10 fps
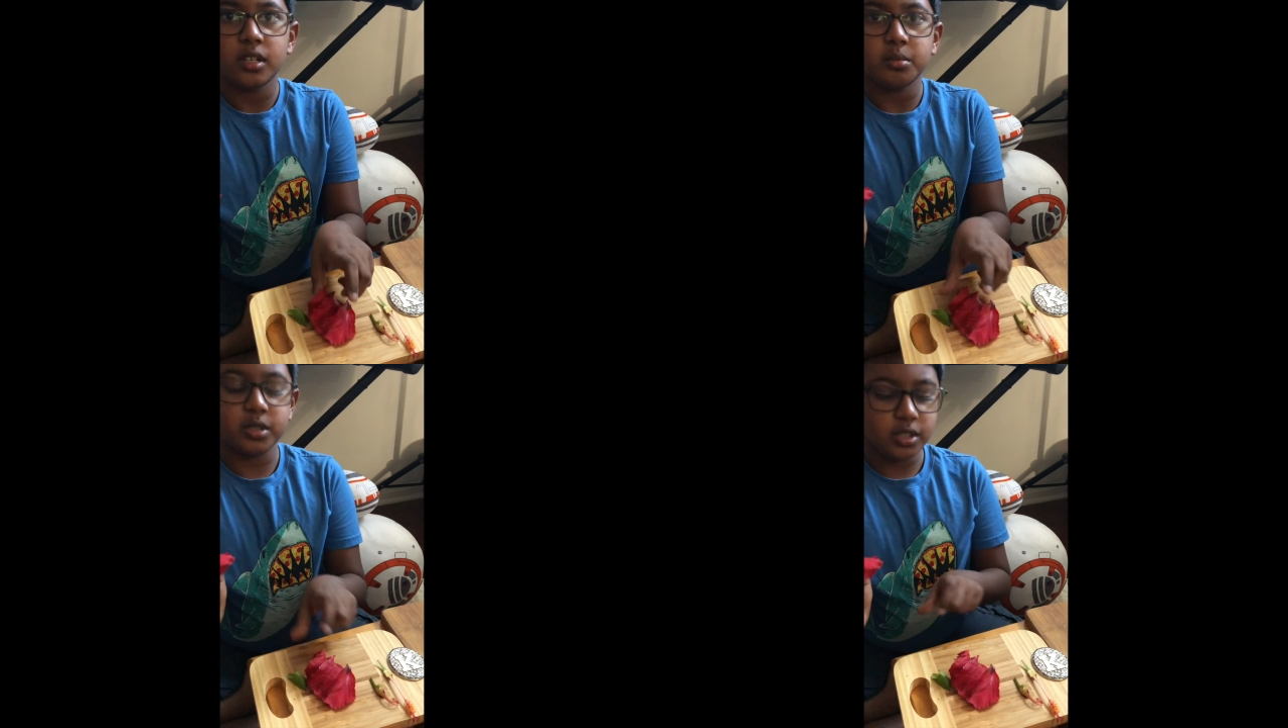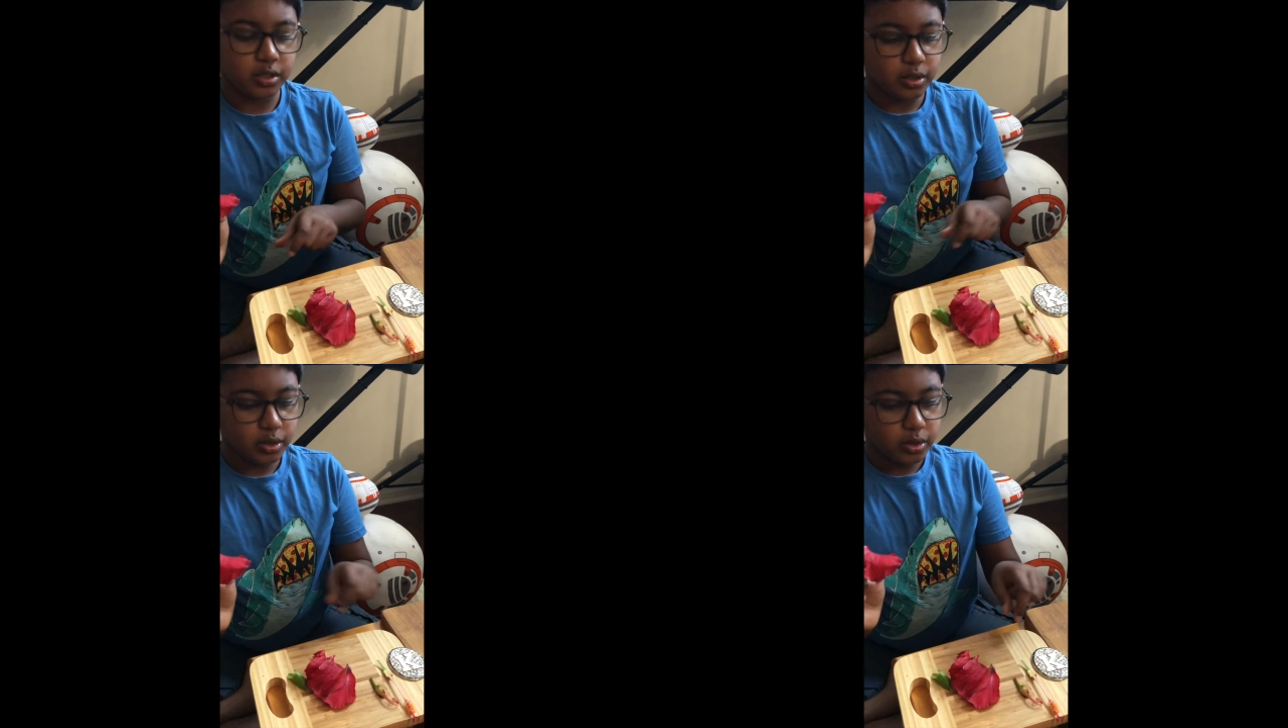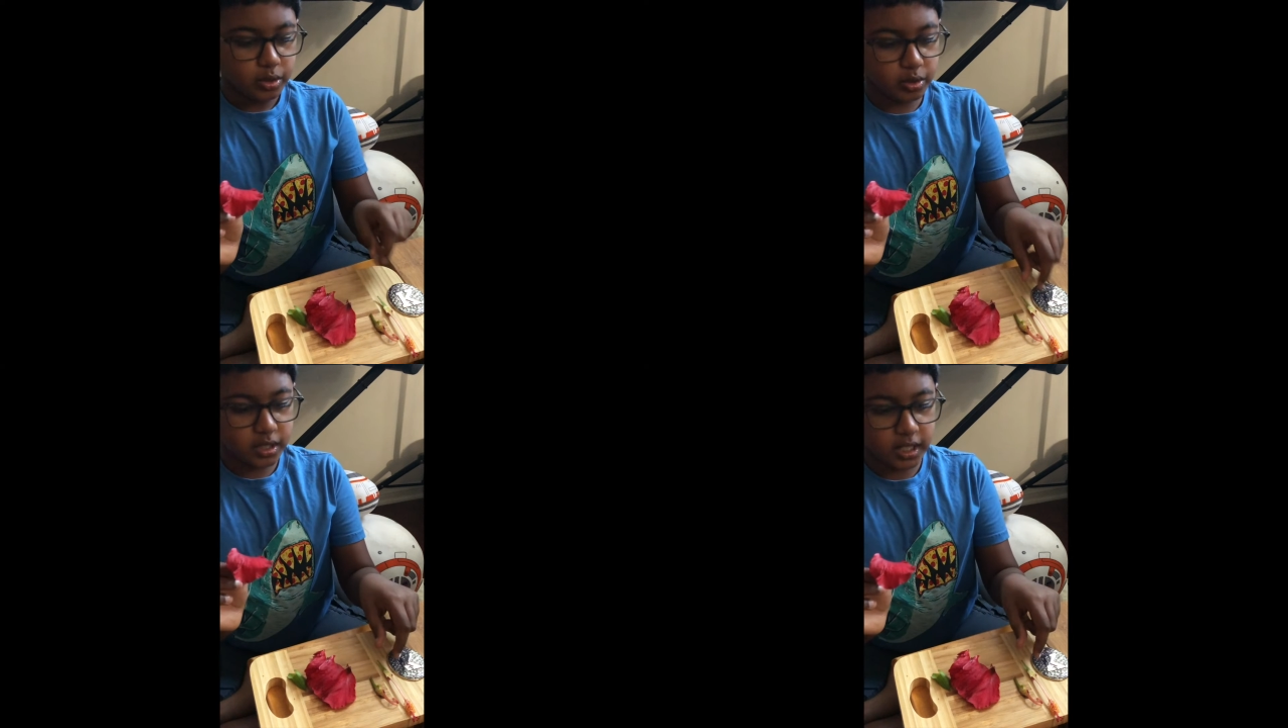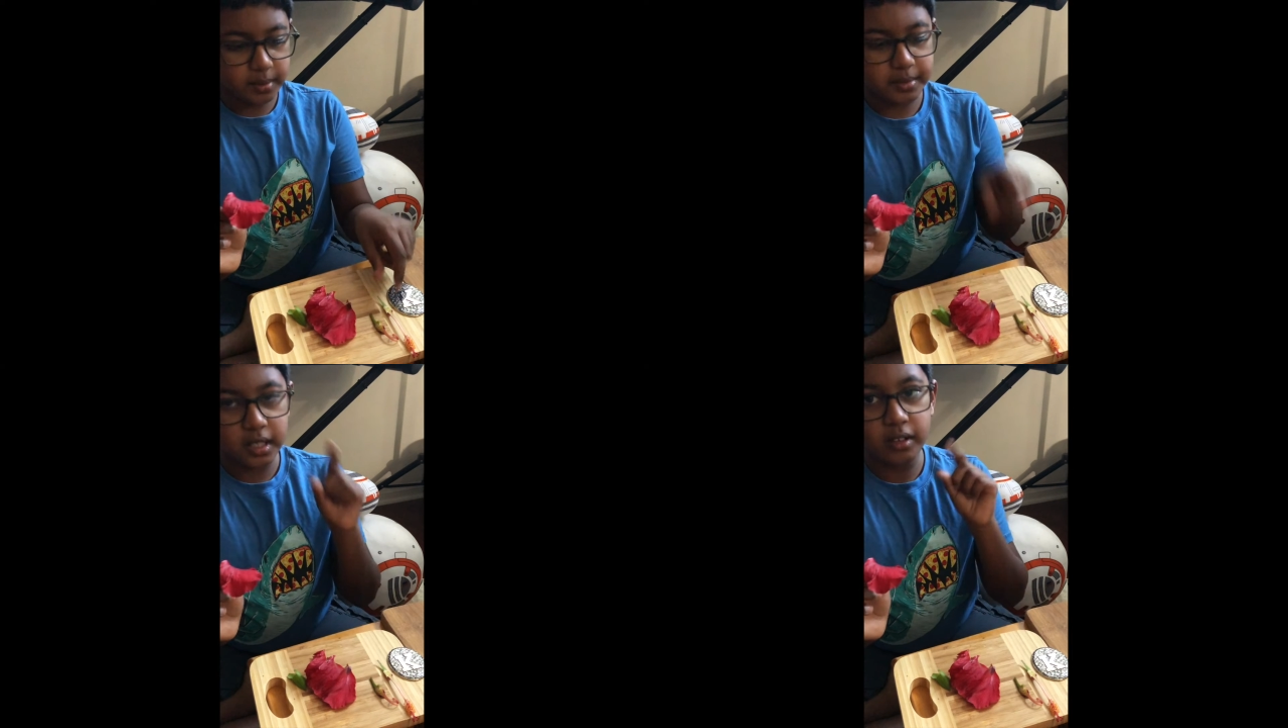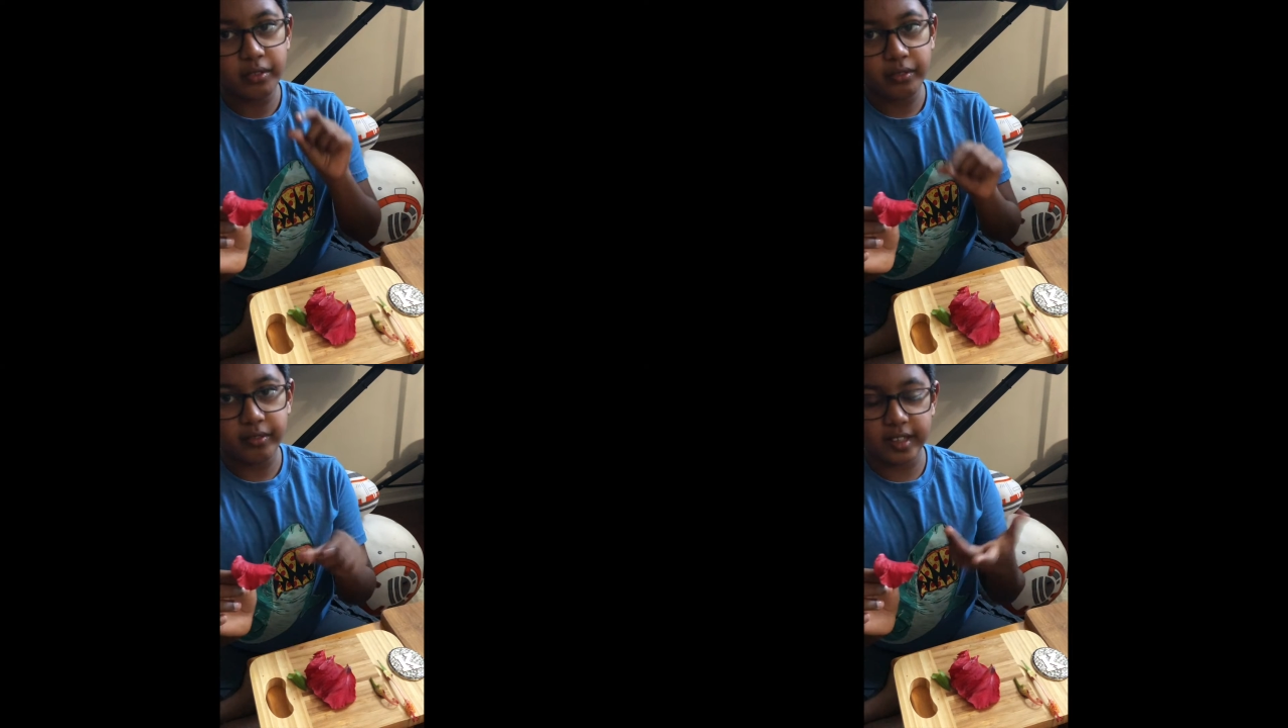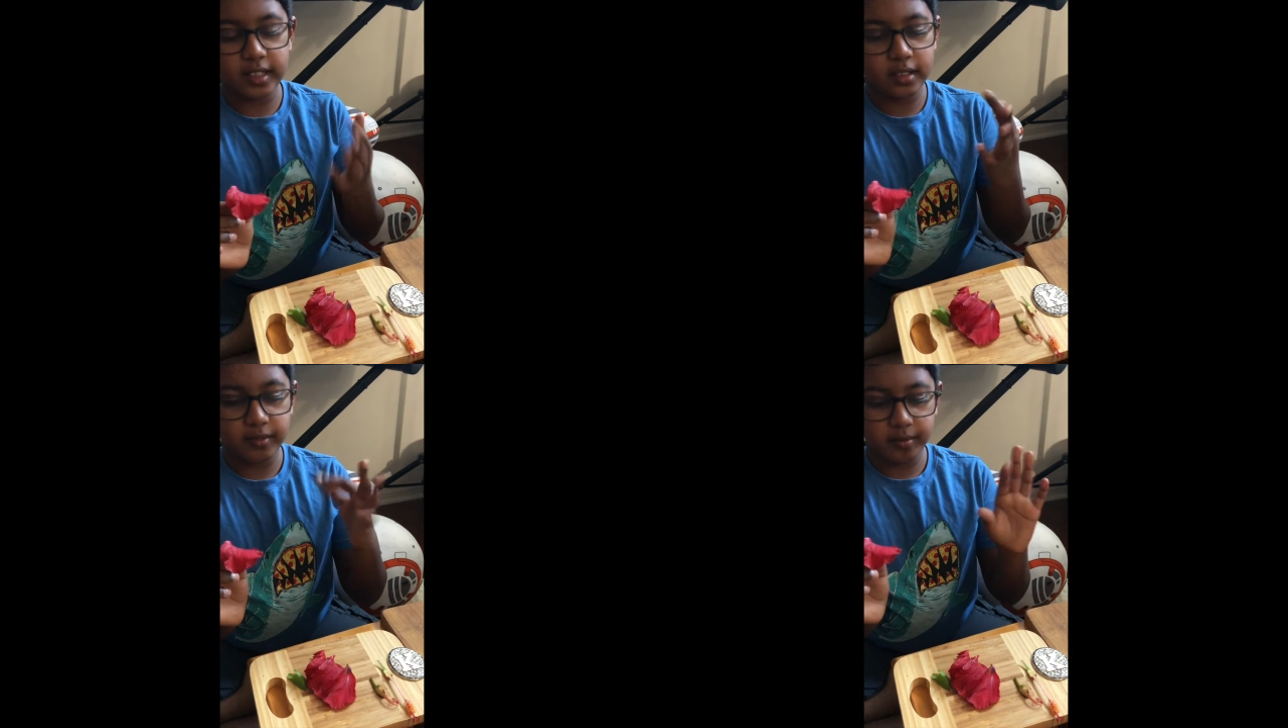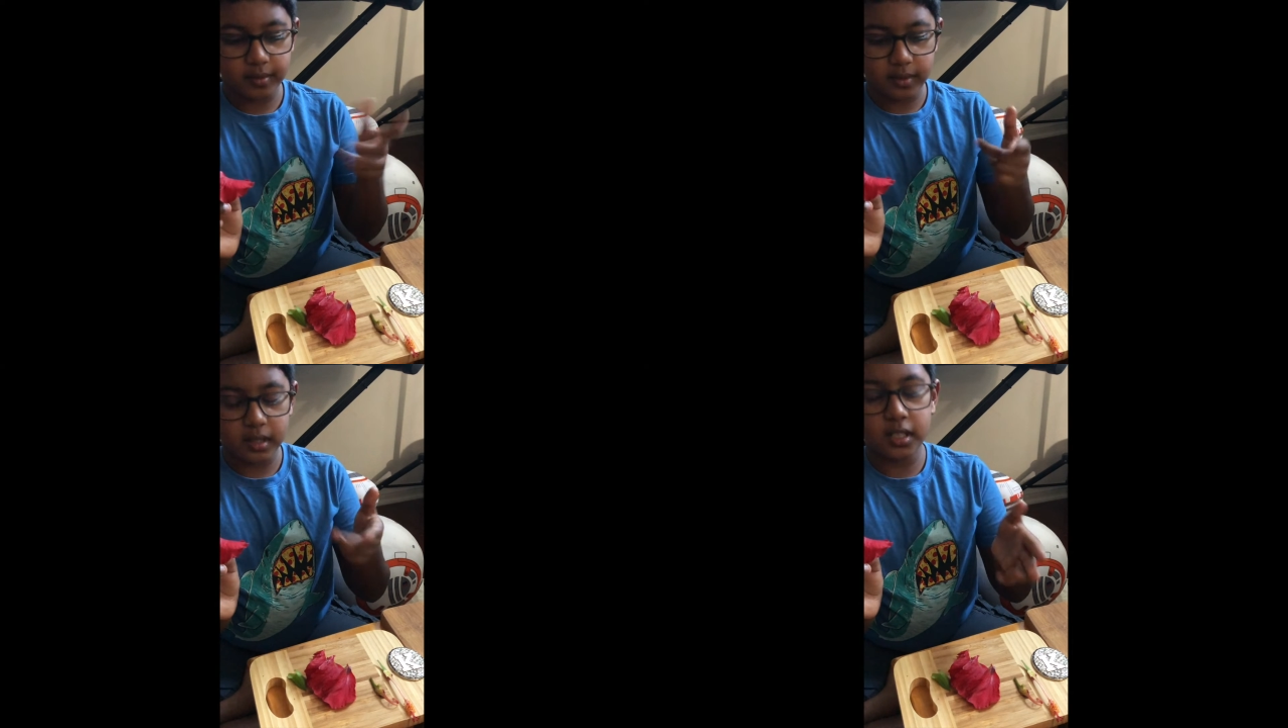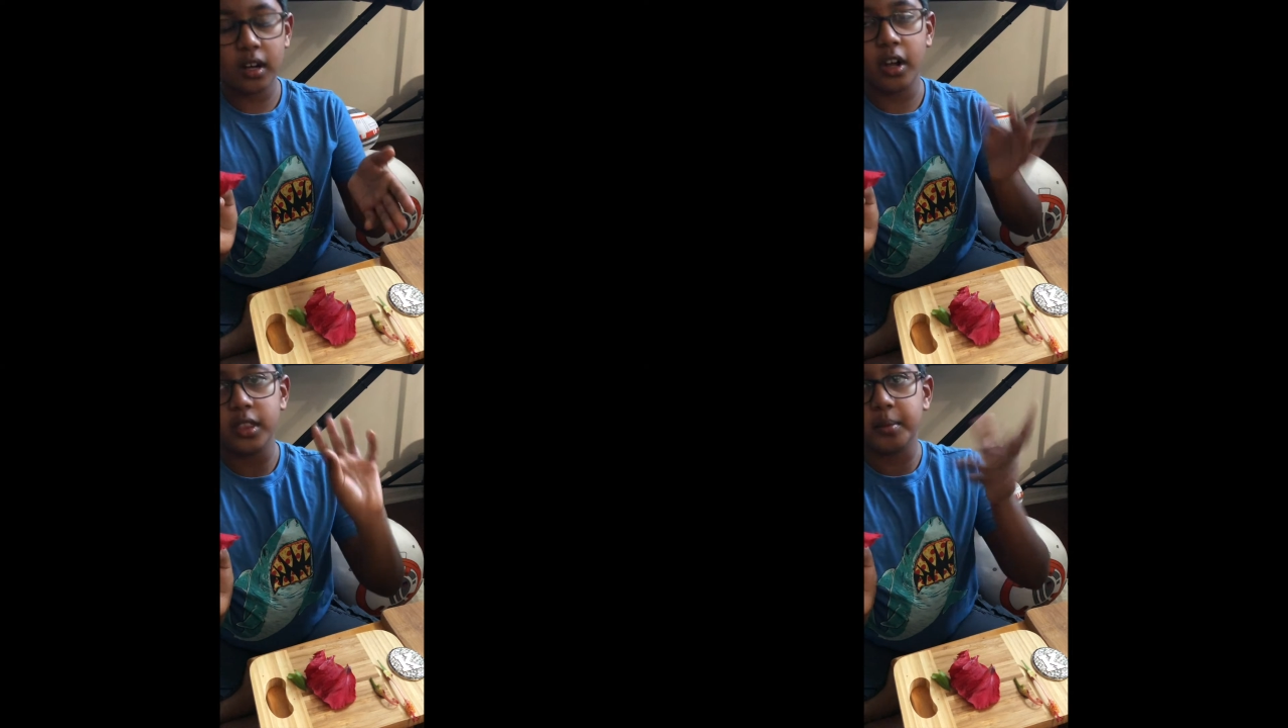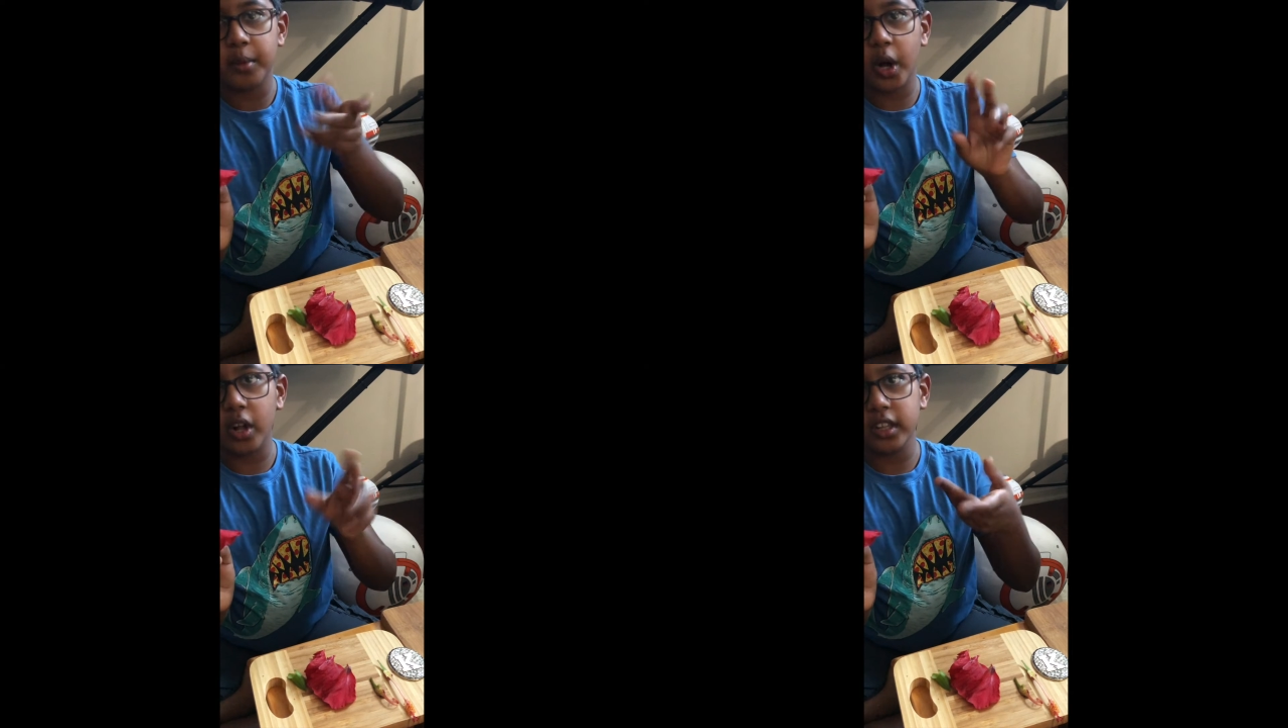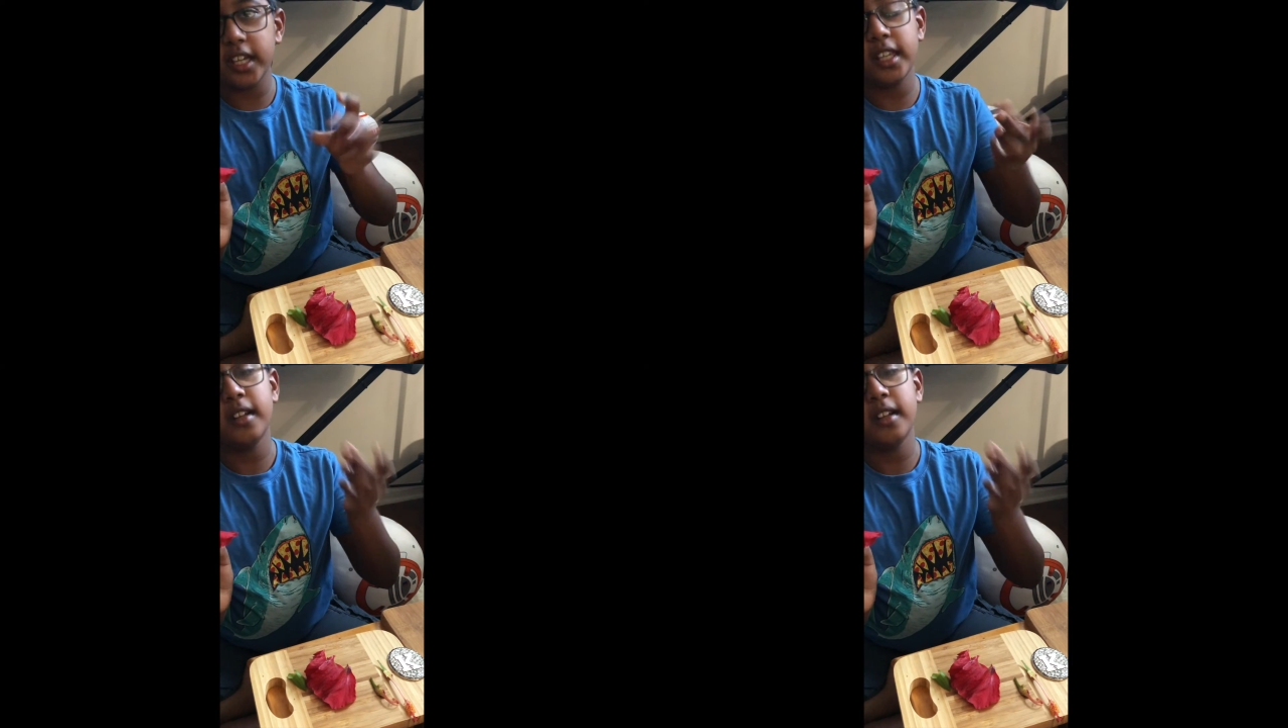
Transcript: who keep their feet on the pollen,